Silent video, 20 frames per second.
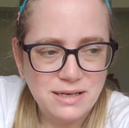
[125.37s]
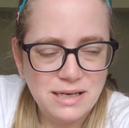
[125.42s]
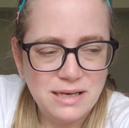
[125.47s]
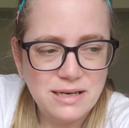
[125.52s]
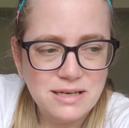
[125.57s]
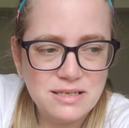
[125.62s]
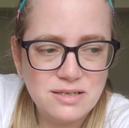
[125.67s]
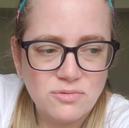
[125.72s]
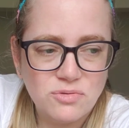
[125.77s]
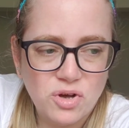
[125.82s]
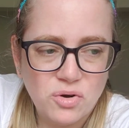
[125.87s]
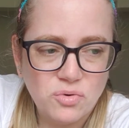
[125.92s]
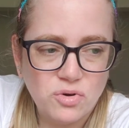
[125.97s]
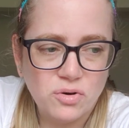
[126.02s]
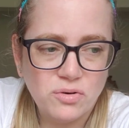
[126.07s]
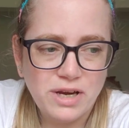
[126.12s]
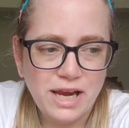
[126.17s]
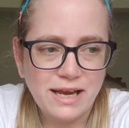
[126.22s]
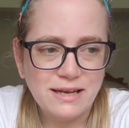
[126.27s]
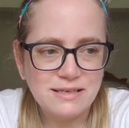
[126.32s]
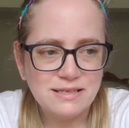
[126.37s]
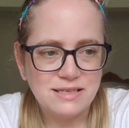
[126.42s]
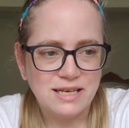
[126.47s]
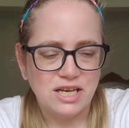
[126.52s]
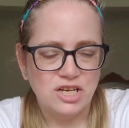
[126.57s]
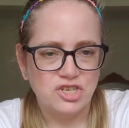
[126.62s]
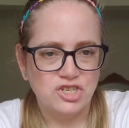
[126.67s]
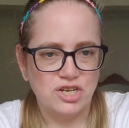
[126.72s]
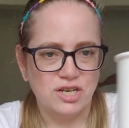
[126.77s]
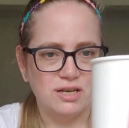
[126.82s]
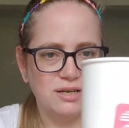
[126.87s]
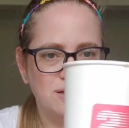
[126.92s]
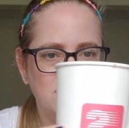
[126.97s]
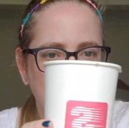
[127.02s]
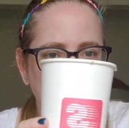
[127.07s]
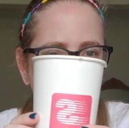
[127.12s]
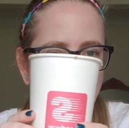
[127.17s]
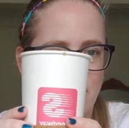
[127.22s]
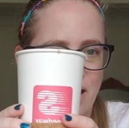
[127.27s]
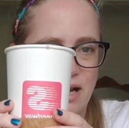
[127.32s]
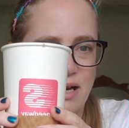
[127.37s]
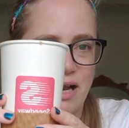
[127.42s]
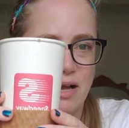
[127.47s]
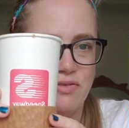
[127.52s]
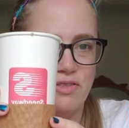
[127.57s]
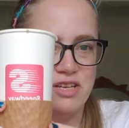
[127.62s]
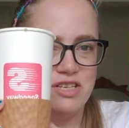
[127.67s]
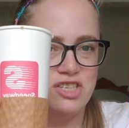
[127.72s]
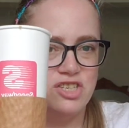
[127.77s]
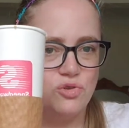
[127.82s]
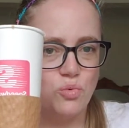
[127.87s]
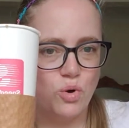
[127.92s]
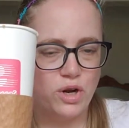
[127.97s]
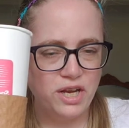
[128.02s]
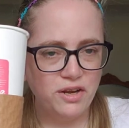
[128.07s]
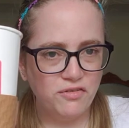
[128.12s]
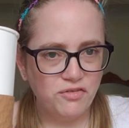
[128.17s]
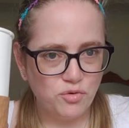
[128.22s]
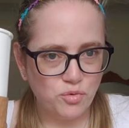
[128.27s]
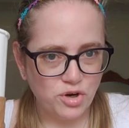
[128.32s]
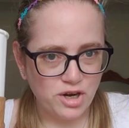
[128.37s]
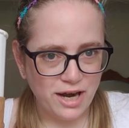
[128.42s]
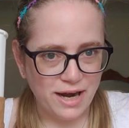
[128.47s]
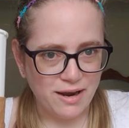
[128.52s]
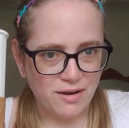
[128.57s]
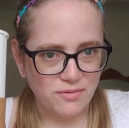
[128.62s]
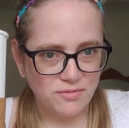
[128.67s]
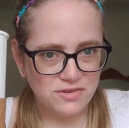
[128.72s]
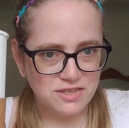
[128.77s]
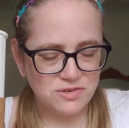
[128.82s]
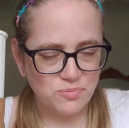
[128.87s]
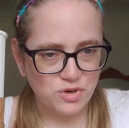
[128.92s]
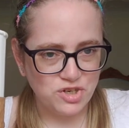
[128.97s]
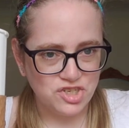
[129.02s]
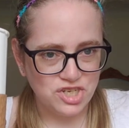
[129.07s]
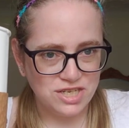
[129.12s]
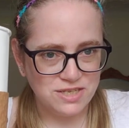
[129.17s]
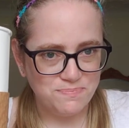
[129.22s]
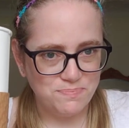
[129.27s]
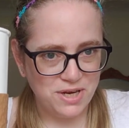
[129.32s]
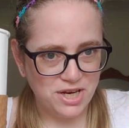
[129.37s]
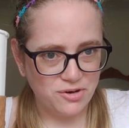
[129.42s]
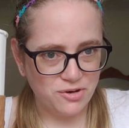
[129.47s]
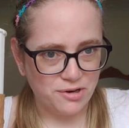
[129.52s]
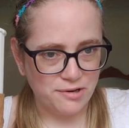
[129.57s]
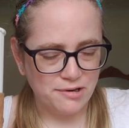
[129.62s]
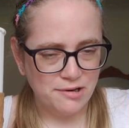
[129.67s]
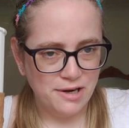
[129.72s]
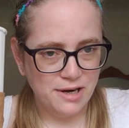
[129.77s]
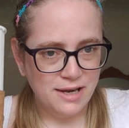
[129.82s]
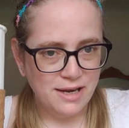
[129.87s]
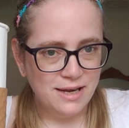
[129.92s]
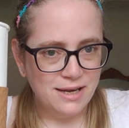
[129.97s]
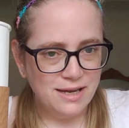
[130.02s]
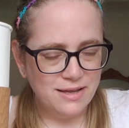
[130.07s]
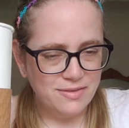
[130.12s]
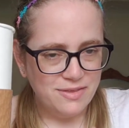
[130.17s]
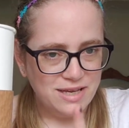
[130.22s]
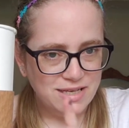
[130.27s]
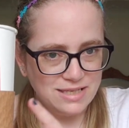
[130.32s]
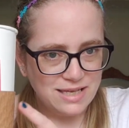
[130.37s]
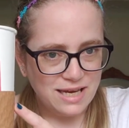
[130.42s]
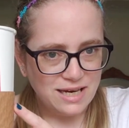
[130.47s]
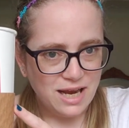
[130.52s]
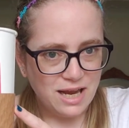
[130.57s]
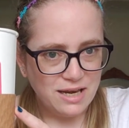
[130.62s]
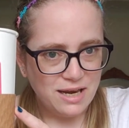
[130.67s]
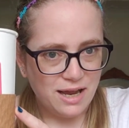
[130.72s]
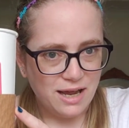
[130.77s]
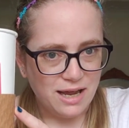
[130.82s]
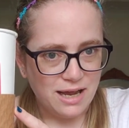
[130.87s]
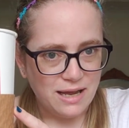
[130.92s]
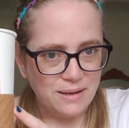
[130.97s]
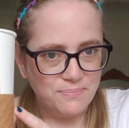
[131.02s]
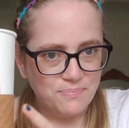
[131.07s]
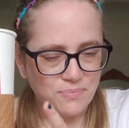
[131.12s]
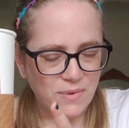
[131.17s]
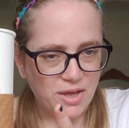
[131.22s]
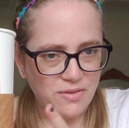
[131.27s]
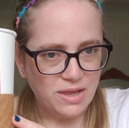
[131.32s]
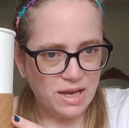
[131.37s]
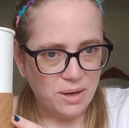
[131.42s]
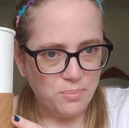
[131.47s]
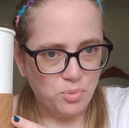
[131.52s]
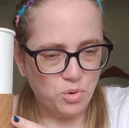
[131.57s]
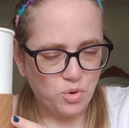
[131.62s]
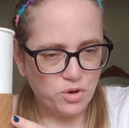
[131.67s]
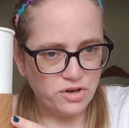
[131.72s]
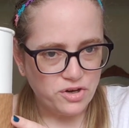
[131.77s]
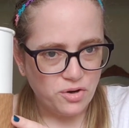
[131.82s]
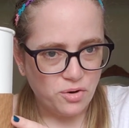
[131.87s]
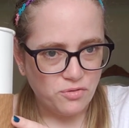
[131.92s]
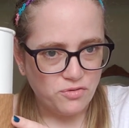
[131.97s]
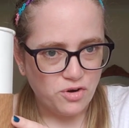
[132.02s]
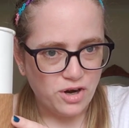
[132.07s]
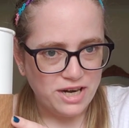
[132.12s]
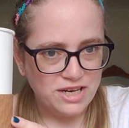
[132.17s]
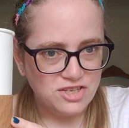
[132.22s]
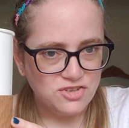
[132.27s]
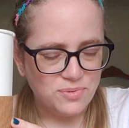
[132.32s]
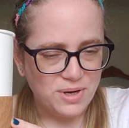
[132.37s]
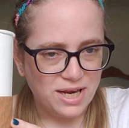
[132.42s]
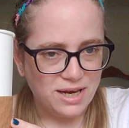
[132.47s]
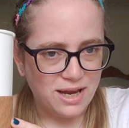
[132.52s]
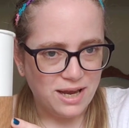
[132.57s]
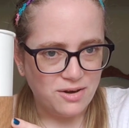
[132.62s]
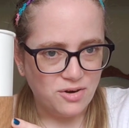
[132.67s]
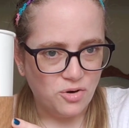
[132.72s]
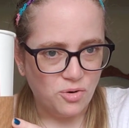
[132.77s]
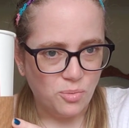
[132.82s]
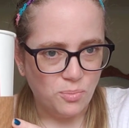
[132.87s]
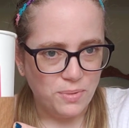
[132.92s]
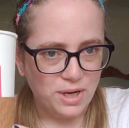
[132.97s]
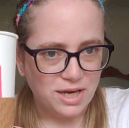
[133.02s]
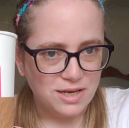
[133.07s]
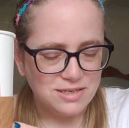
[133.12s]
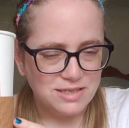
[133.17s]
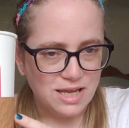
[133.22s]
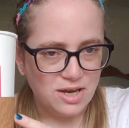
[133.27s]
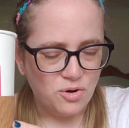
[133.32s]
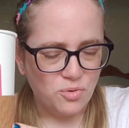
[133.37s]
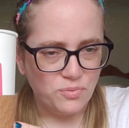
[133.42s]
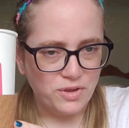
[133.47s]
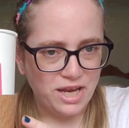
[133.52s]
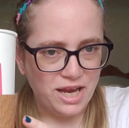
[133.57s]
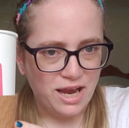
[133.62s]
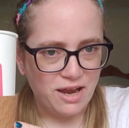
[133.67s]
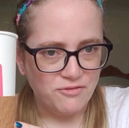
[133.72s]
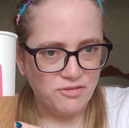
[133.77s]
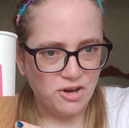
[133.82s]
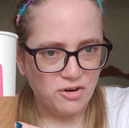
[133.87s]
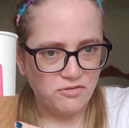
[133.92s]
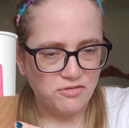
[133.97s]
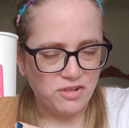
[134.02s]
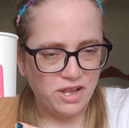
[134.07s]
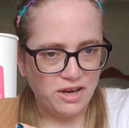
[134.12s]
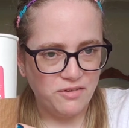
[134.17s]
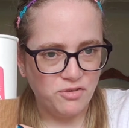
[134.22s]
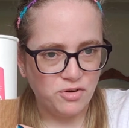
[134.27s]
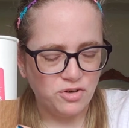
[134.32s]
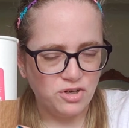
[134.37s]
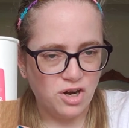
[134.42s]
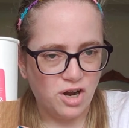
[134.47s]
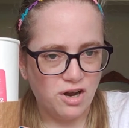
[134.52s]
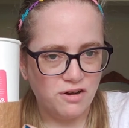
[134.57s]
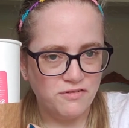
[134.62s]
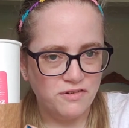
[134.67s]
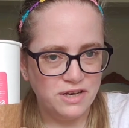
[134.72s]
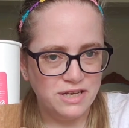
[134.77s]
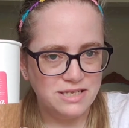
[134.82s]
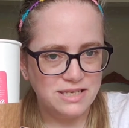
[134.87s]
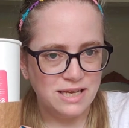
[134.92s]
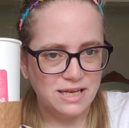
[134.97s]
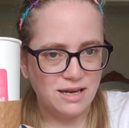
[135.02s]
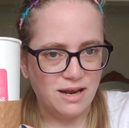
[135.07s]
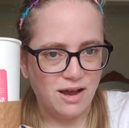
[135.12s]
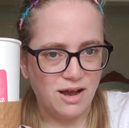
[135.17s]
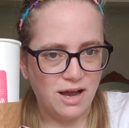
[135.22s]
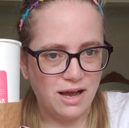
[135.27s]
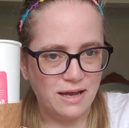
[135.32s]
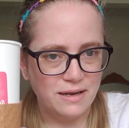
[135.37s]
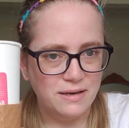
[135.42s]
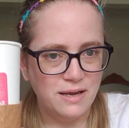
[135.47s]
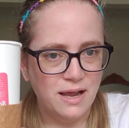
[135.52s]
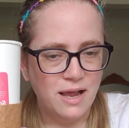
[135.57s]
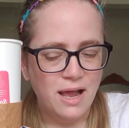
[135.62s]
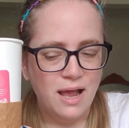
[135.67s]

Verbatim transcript: It is a local gas station. I got this 24 ounce, which is bigger. This I got hot, and then I poured it over ice when I got home because they only have their flavored coffees in hot.